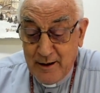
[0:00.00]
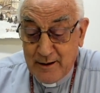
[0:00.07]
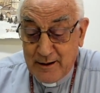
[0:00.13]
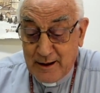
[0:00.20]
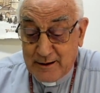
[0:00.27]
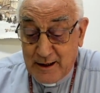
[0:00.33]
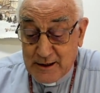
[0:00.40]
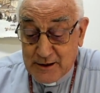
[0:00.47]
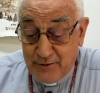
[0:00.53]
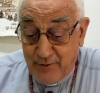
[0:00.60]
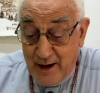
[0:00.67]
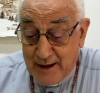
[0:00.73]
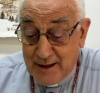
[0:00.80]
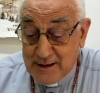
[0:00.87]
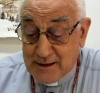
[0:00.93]
that as
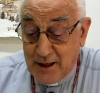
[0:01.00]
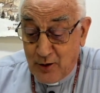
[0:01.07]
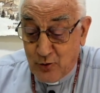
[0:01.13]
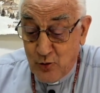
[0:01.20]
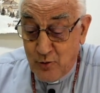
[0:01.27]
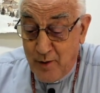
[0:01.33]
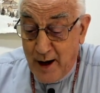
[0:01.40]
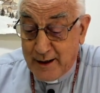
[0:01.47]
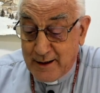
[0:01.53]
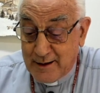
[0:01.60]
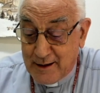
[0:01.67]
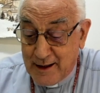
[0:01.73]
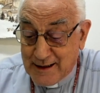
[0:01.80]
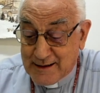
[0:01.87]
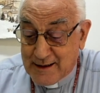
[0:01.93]
far as Tacubar
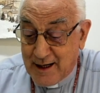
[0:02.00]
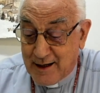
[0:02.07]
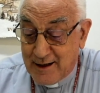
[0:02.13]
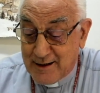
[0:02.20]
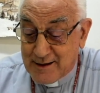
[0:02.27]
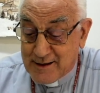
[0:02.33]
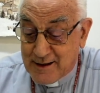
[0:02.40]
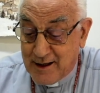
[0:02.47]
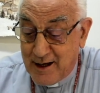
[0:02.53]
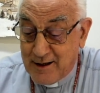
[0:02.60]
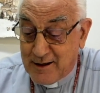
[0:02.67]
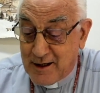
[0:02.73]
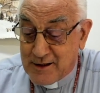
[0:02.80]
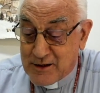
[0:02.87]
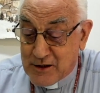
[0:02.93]
Industrial
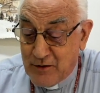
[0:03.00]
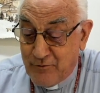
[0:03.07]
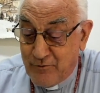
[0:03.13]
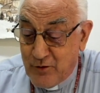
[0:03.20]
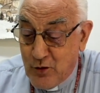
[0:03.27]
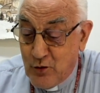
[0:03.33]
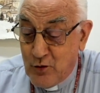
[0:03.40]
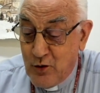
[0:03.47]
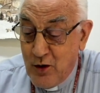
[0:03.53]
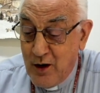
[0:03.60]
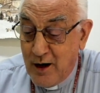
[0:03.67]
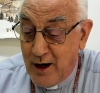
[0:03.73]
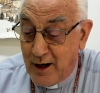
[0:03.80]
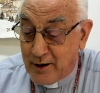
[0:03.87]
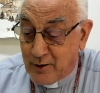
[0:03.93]
Estate and CVU
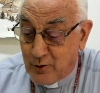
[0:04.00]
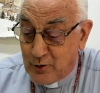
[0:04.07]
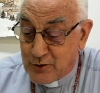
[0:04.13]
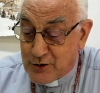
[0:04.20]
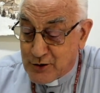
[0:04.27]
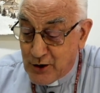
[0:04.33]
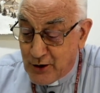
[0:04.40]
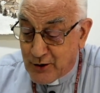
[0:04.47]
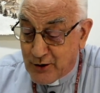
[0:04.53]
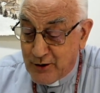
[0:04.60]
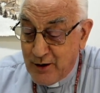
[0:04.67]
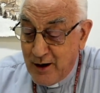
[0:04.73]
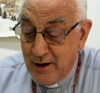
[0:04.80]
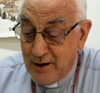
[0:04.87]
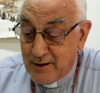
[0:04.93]
are concerned,